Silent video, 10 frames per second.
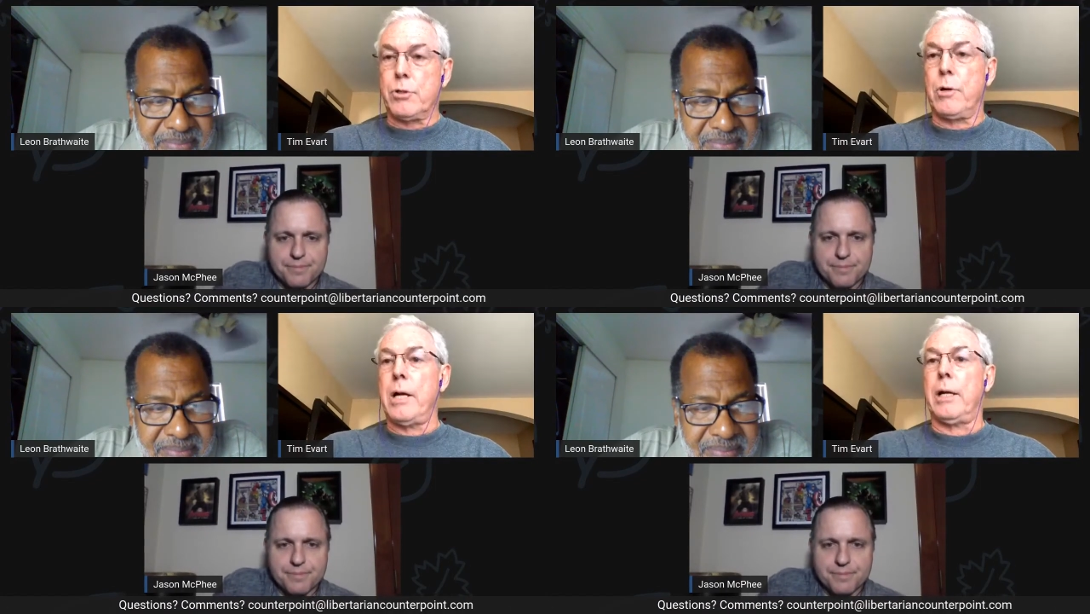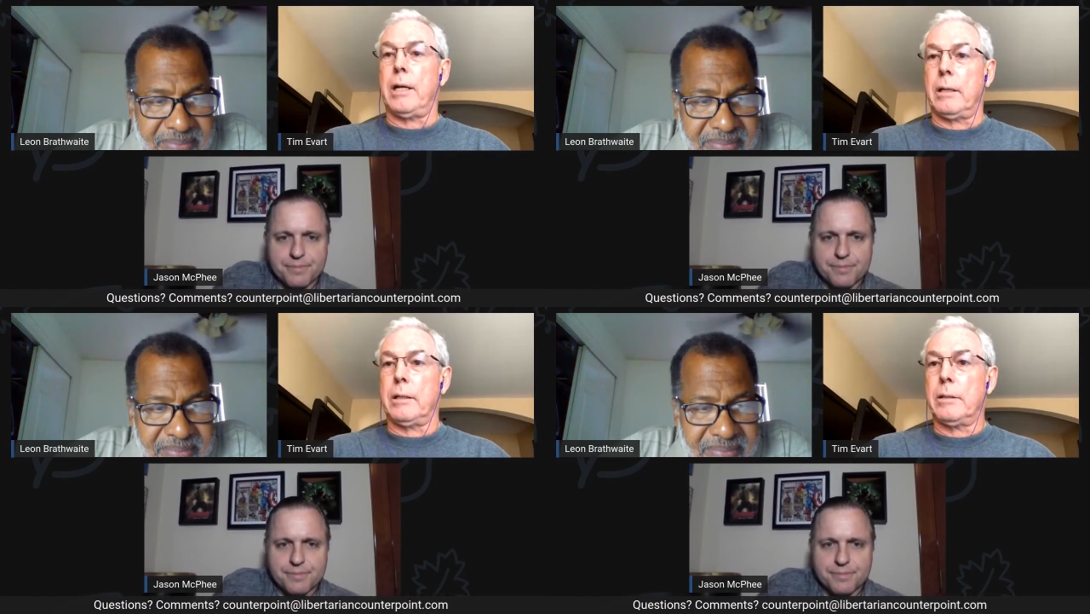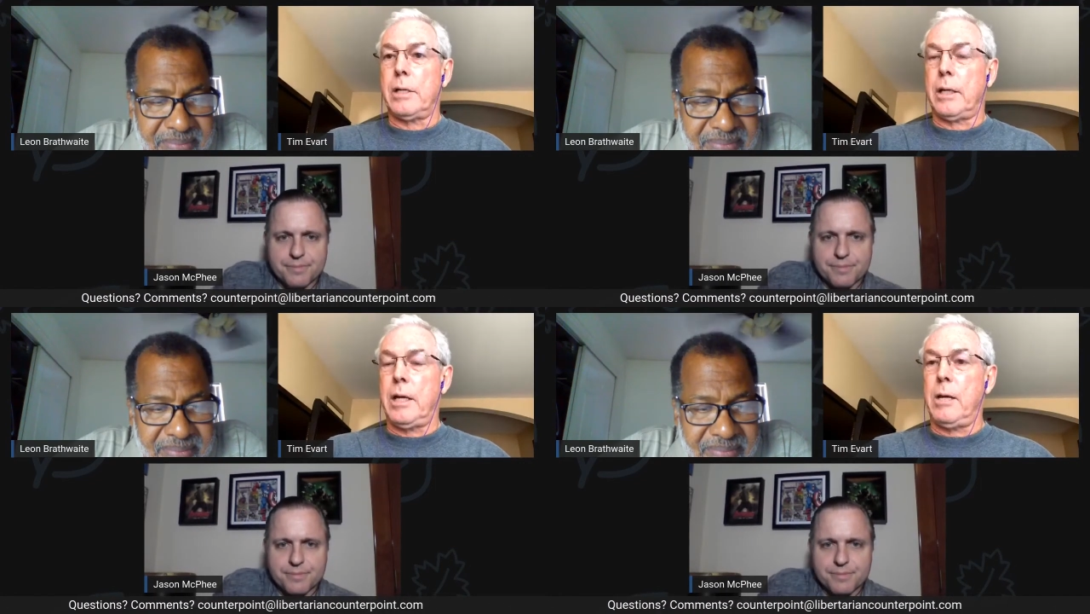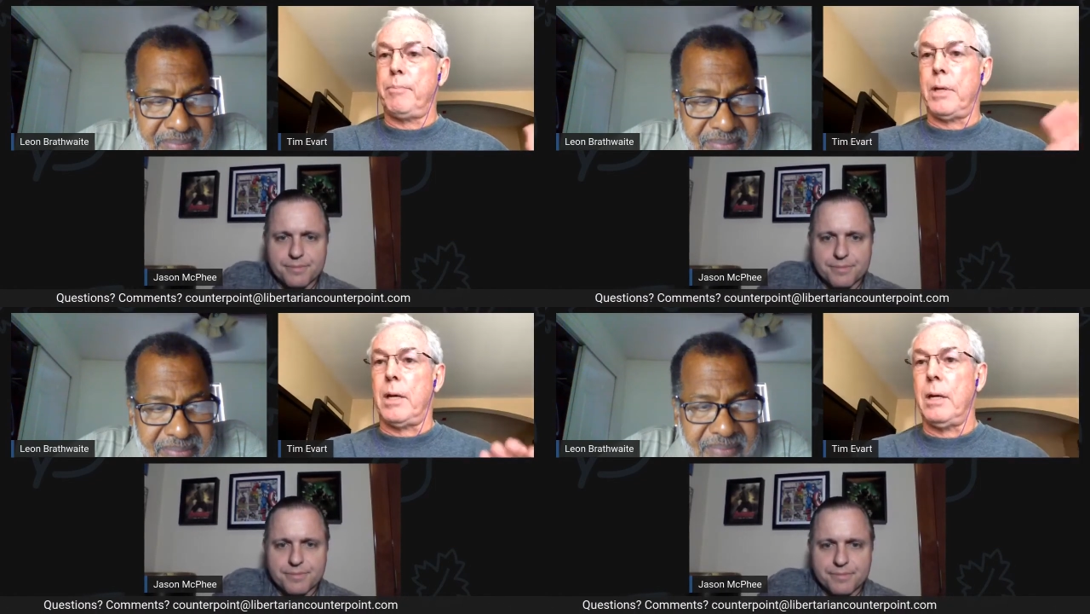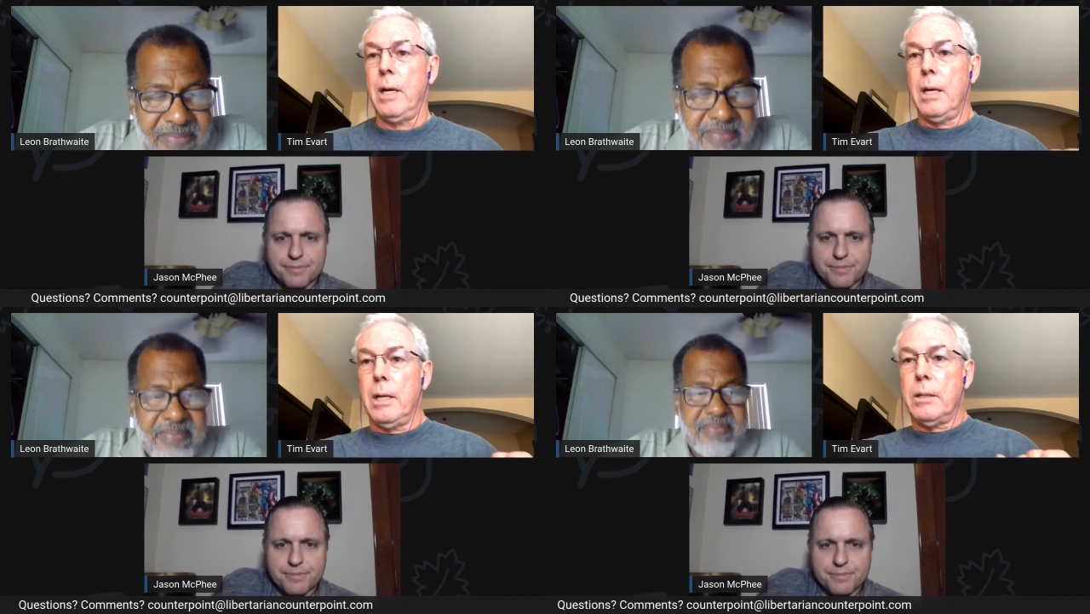Speaker 1: trying to, to keep the,
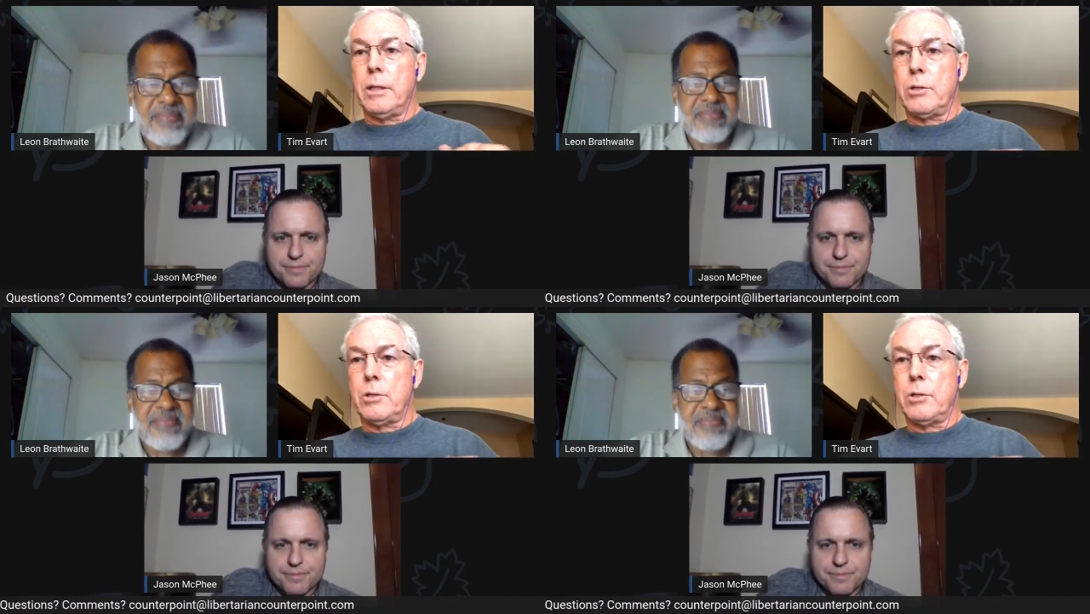the